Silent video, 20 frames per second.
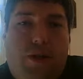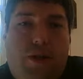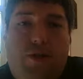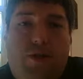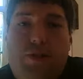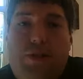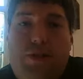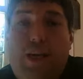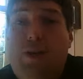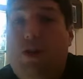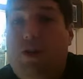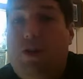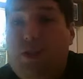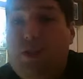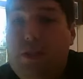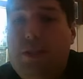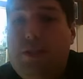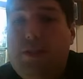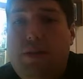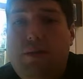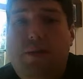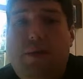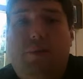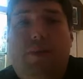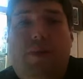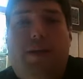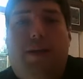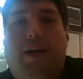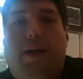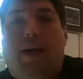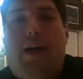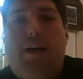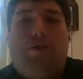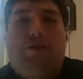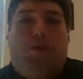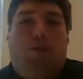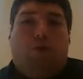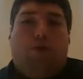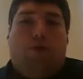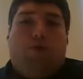Understand our Sixth Amendment of the
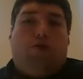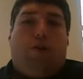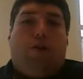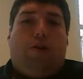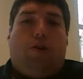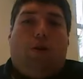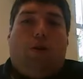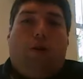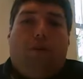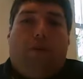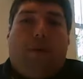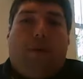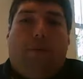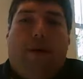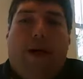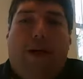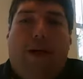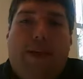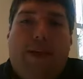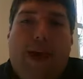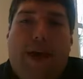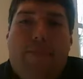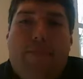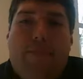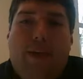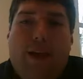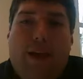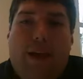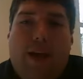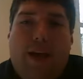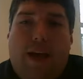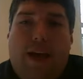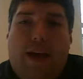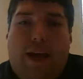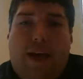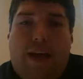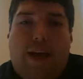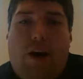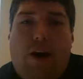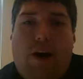Constitution. Know a little bit about that
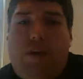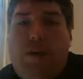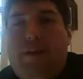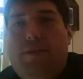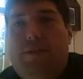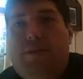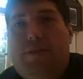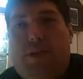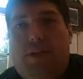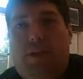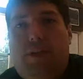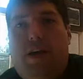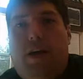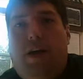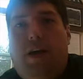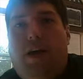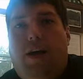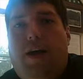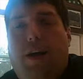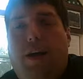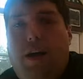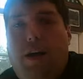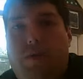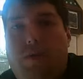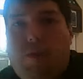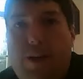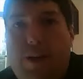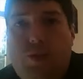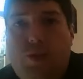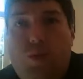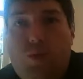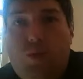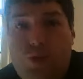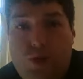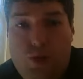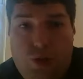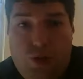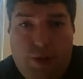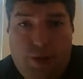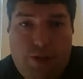and how it gives a right to a
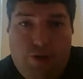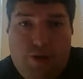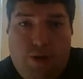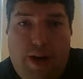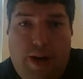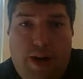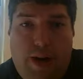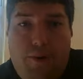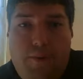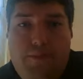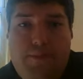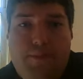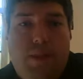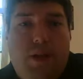jury trial.